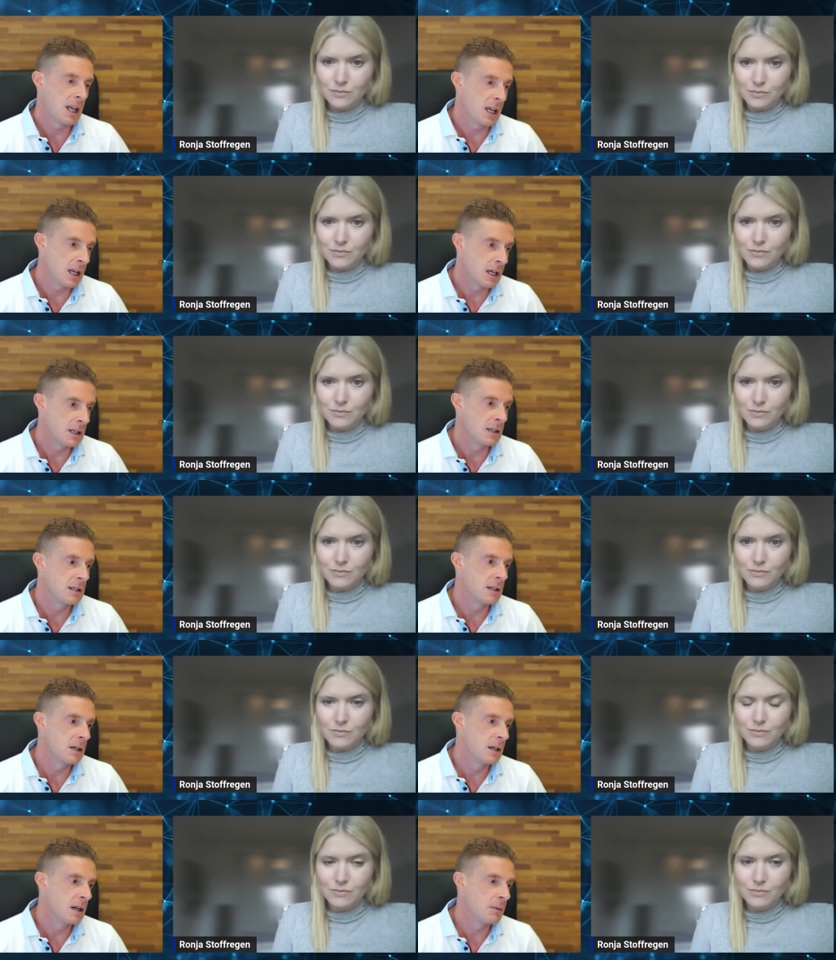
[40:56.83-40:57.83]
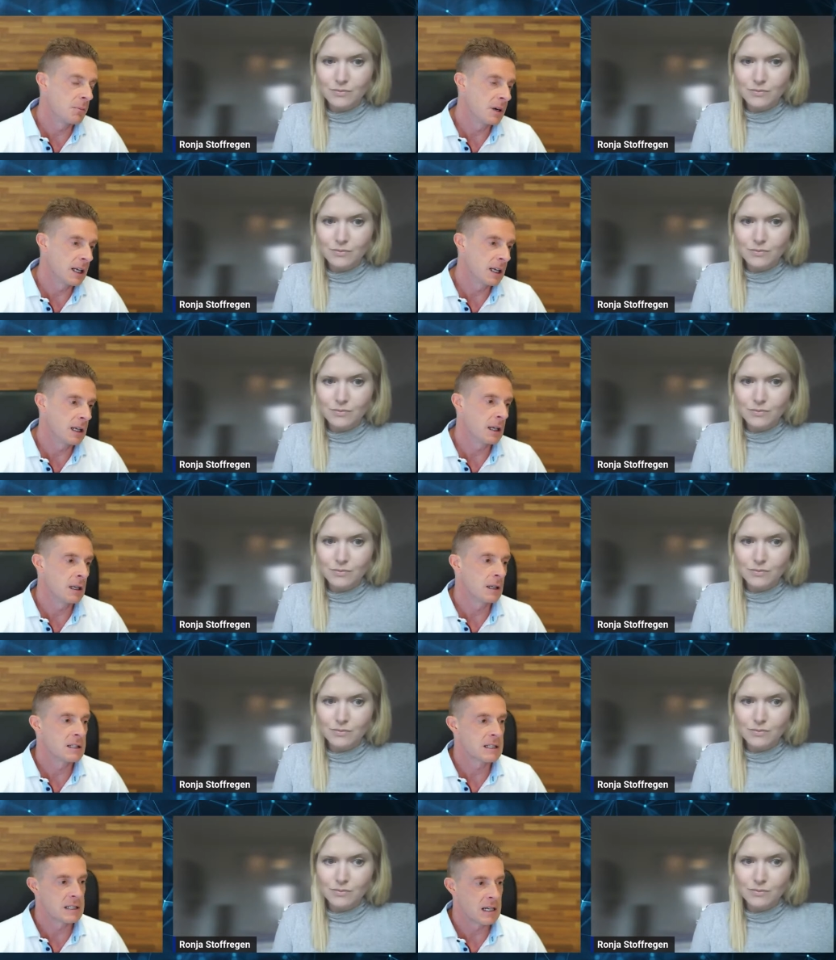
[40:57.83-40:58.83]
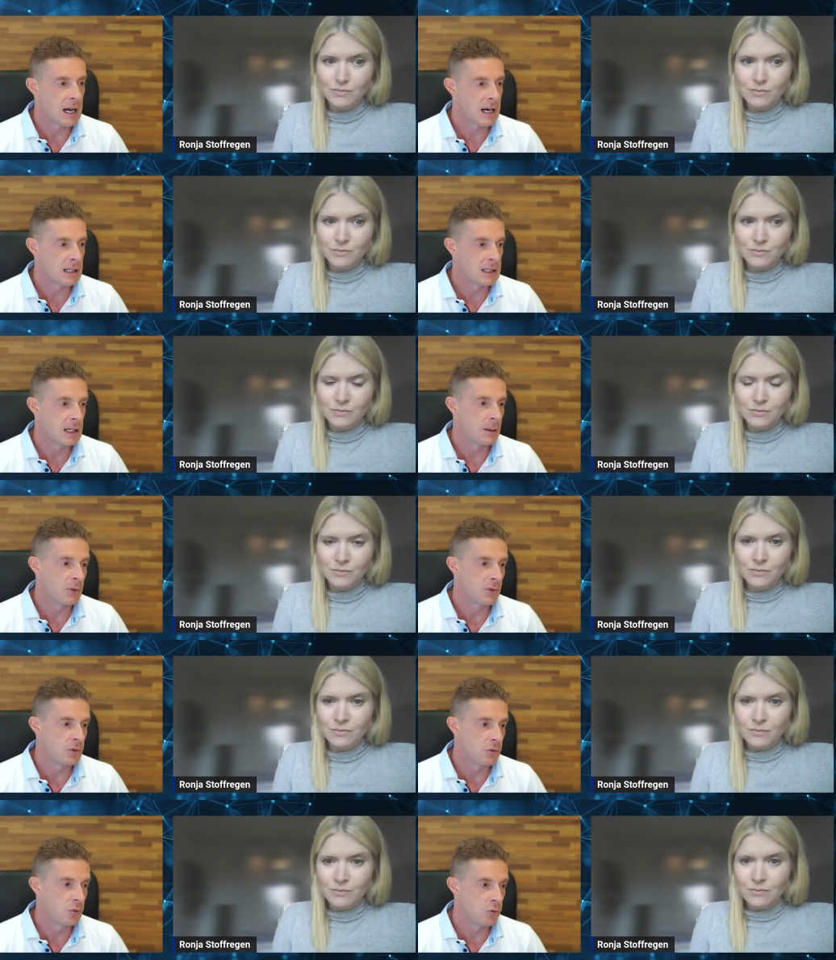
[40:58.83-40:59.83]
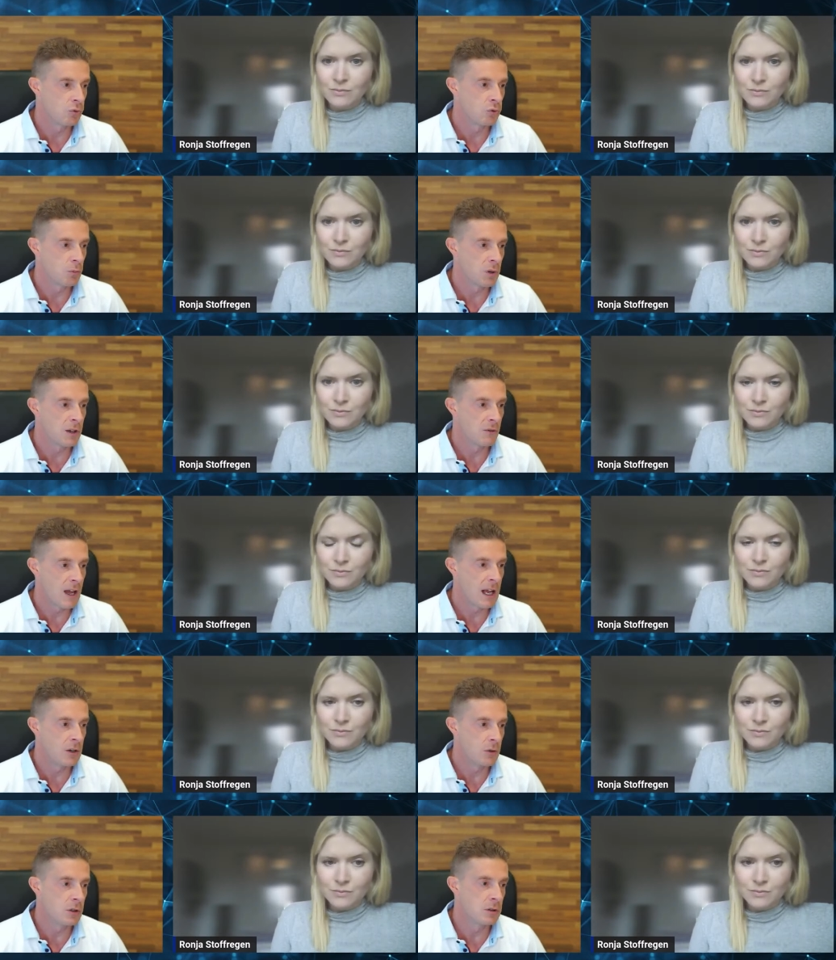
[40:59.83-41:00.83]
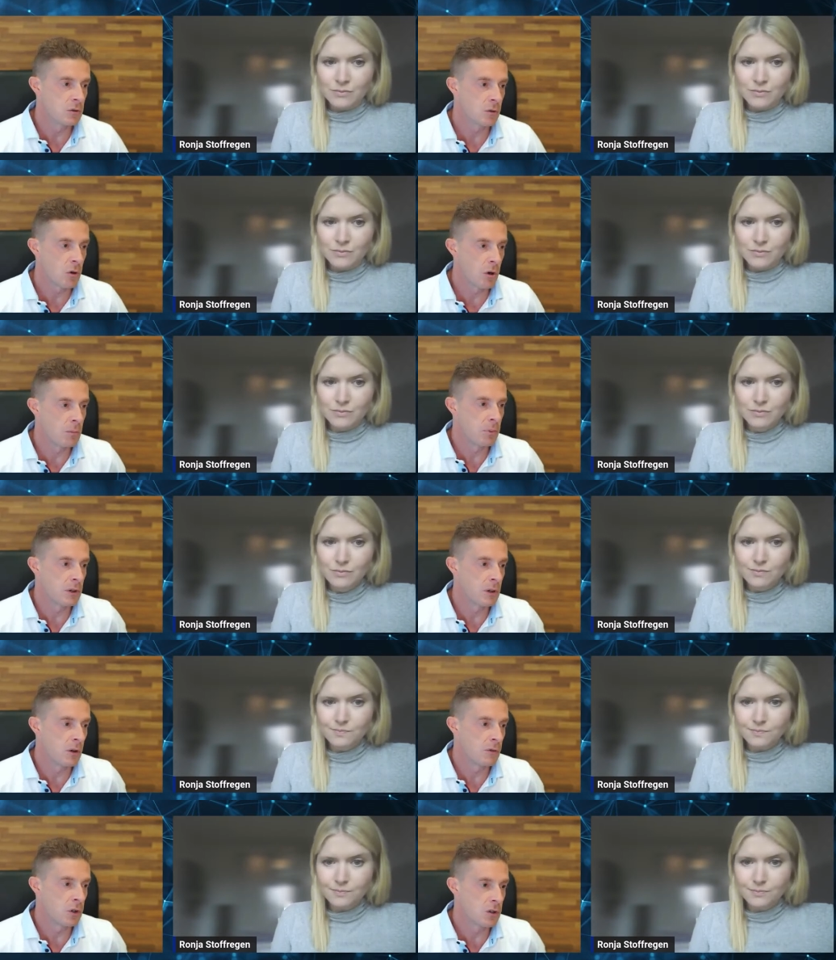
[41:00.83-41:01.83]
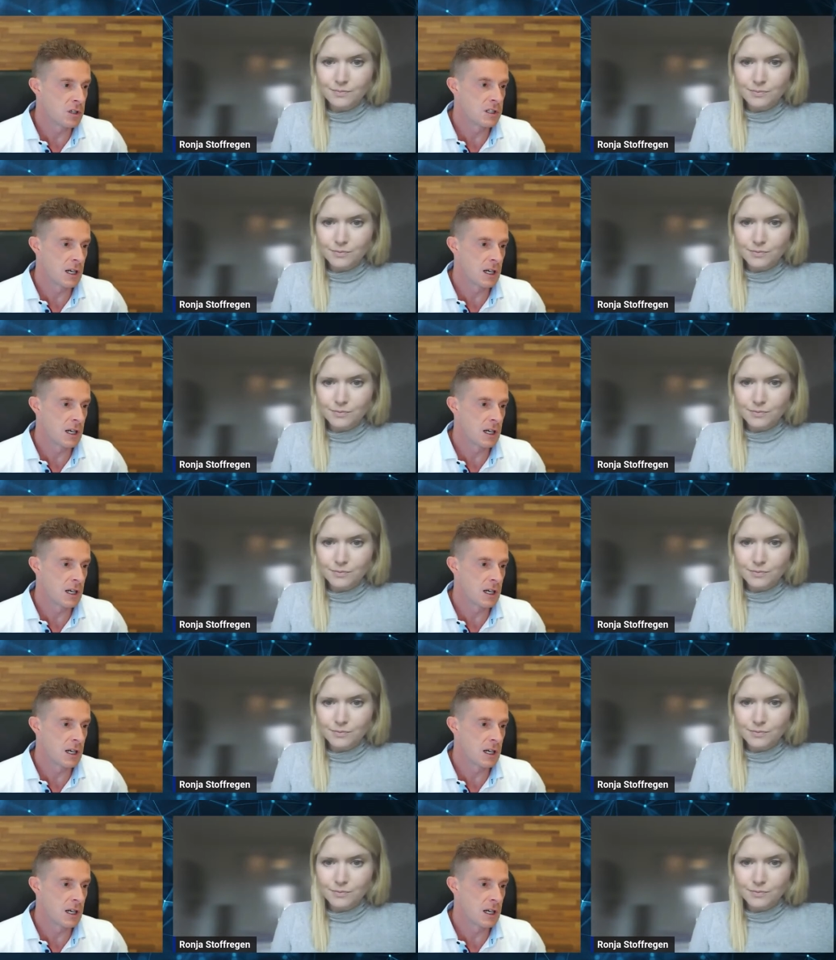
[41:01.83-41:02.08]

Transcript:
Speaker 1: and uh, bringing startups to, to bring value into corporate of your